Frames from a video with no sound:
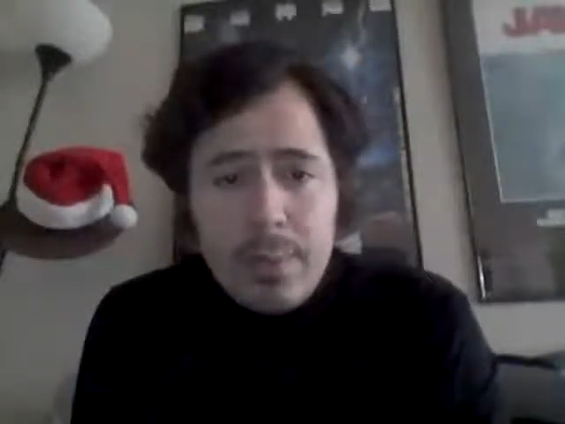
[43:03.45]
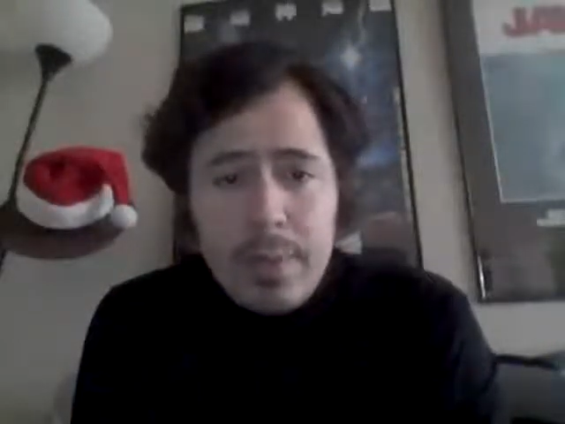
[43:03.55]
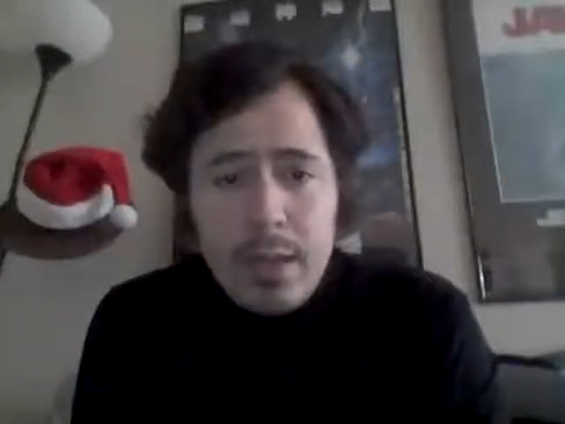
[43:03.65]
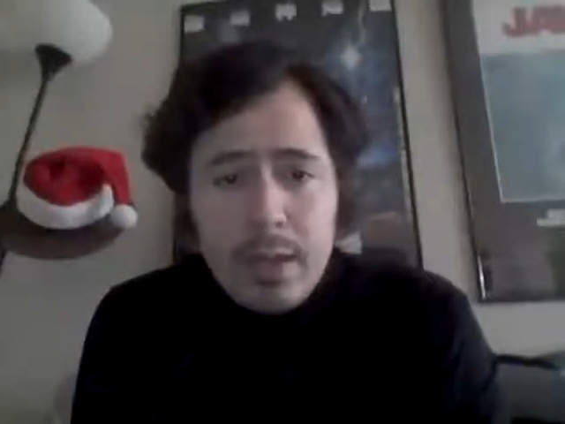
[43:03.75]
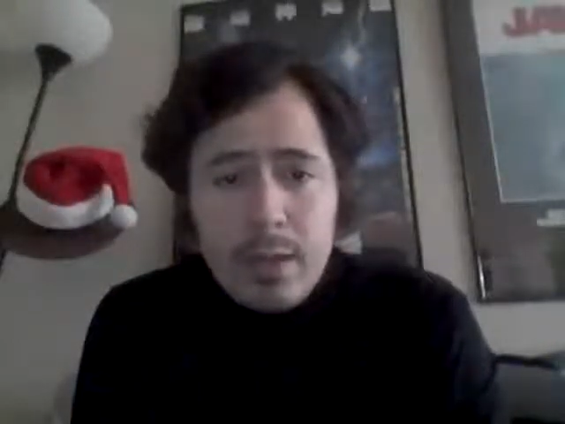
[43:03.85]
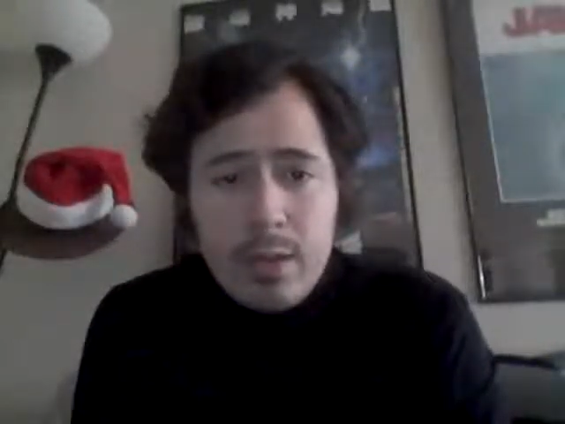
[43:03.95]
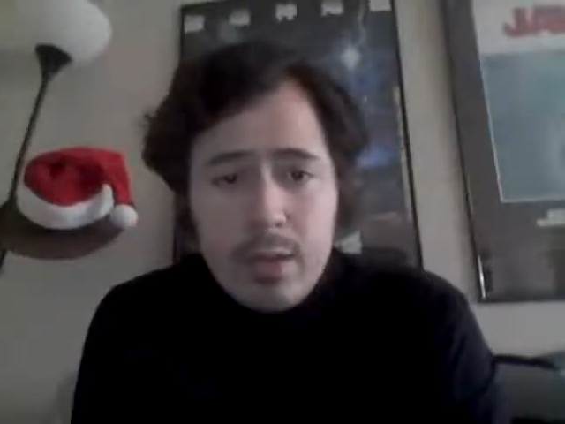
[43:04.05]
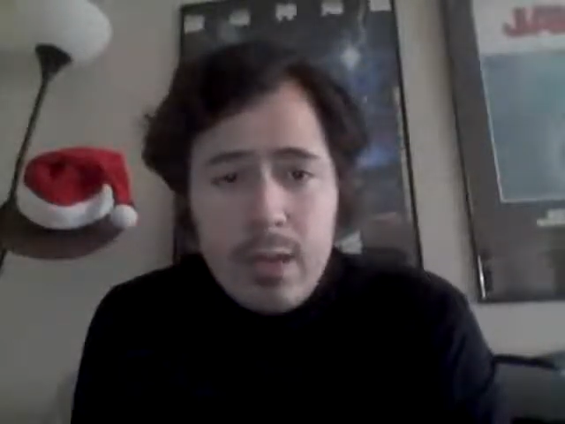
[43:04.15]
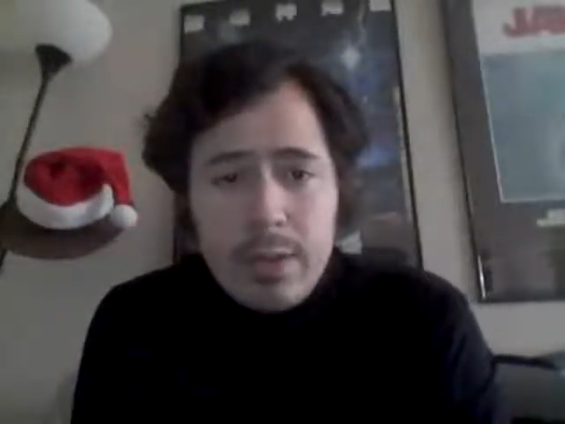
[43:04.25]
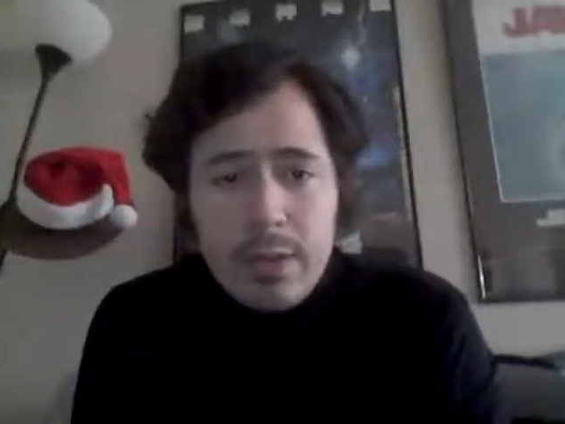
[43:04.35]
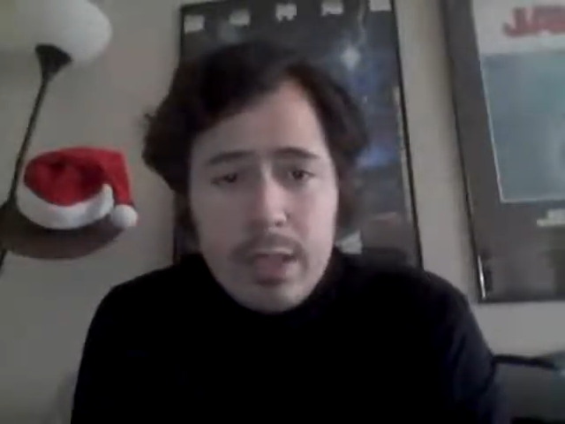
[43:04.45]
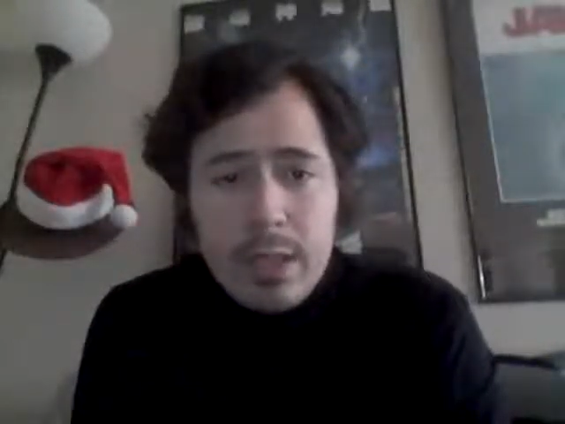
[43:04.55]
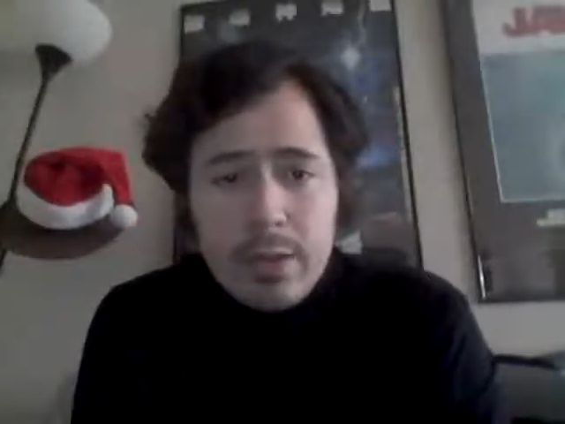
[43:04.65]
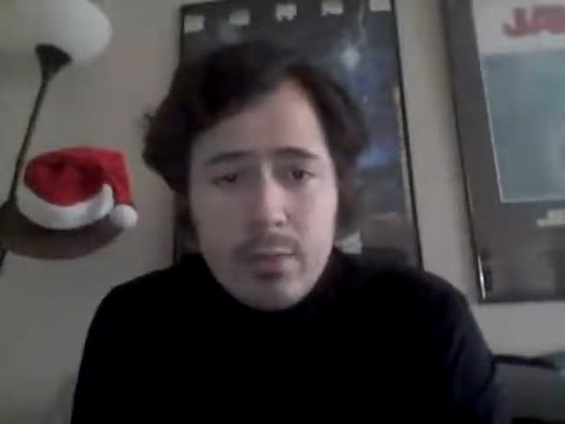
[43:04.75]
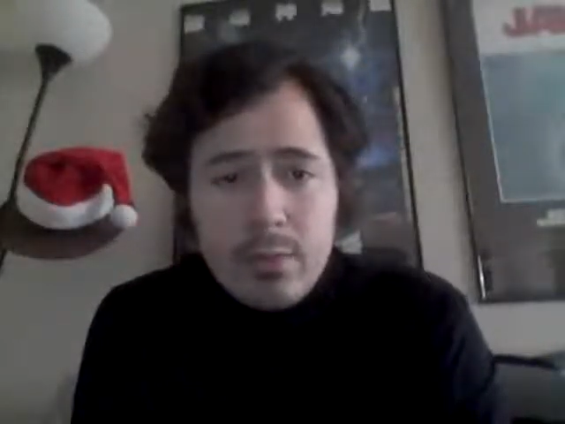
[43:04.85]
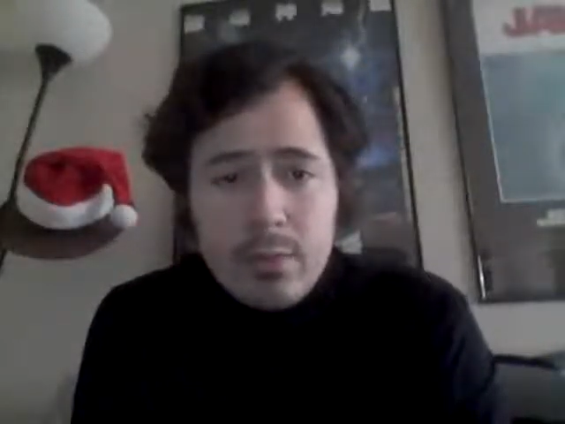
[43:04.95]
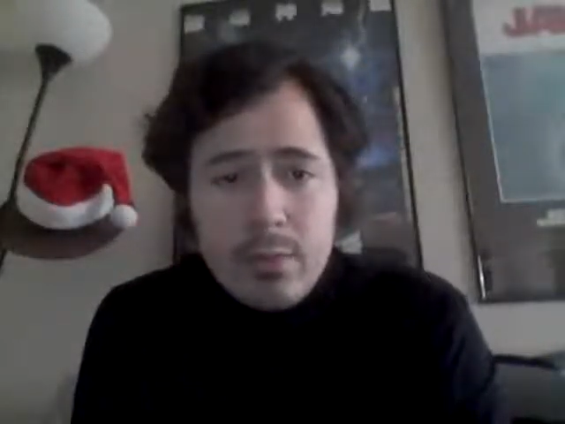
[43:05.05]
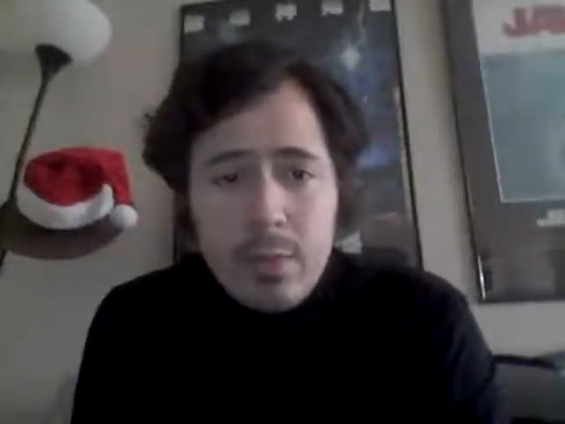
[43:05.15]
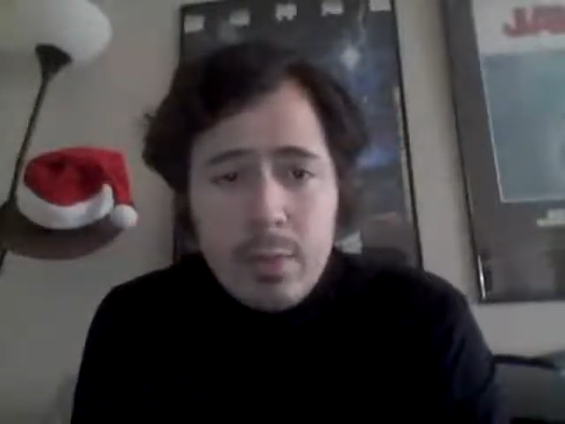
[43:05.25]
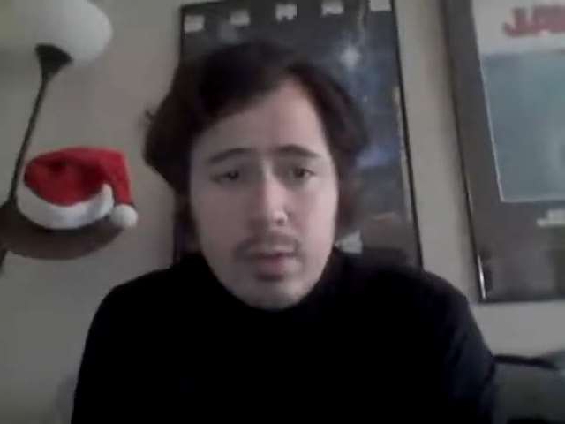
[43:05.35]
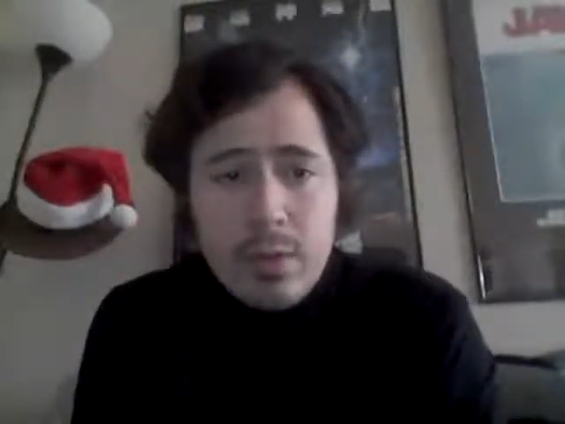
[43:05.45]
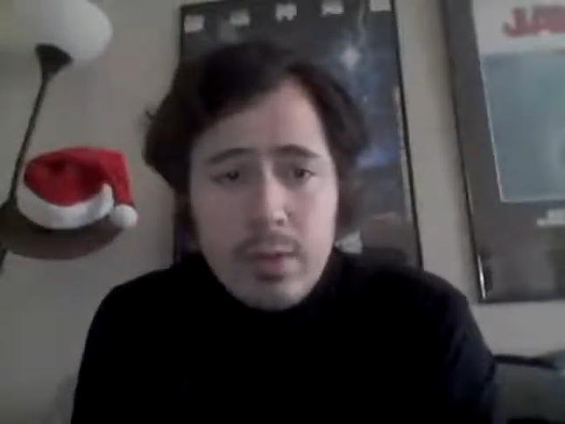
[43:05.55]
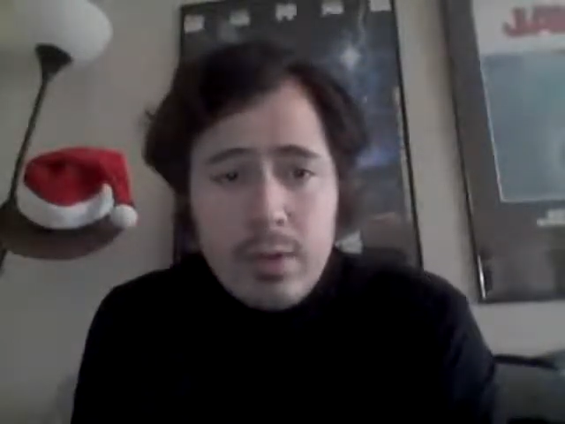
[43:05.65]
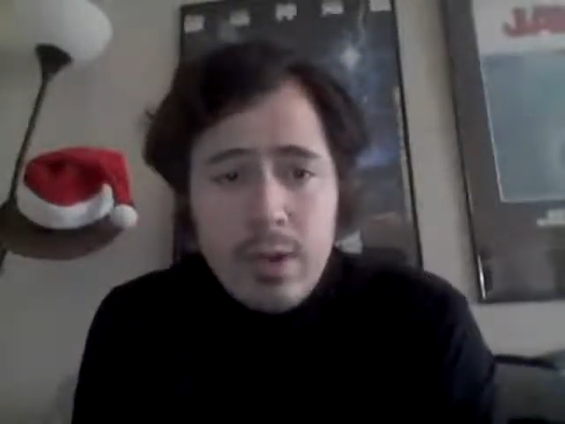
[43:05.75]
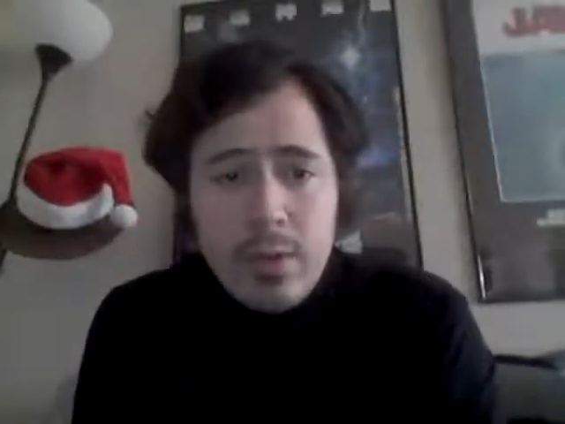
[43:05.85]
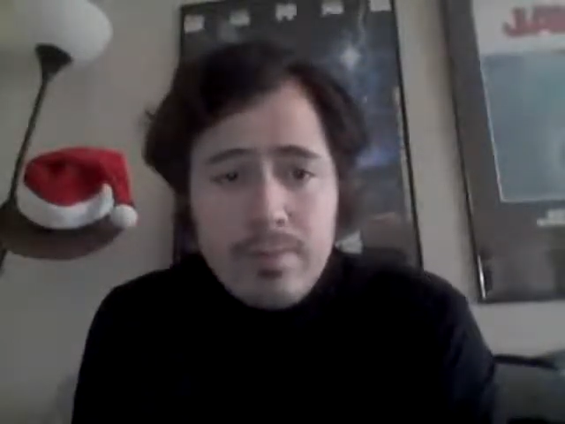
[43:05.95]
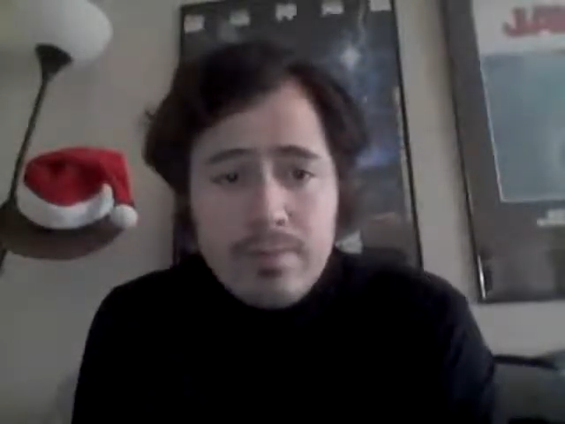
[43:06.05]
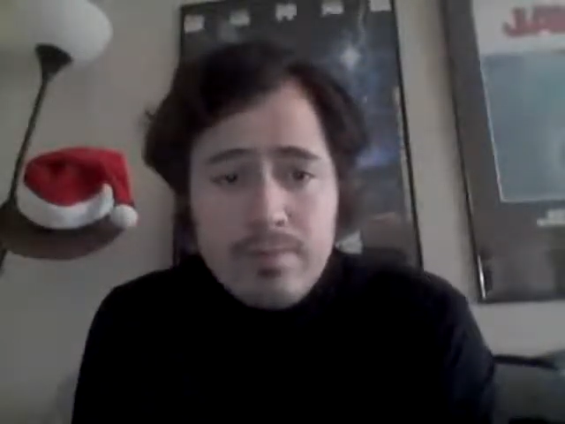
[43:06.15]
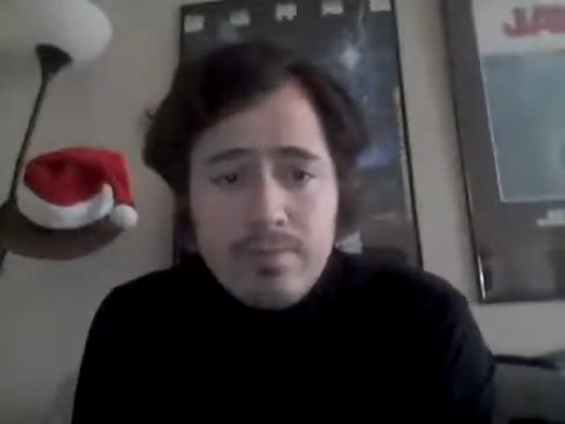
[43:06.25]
updated and everything on what's going on.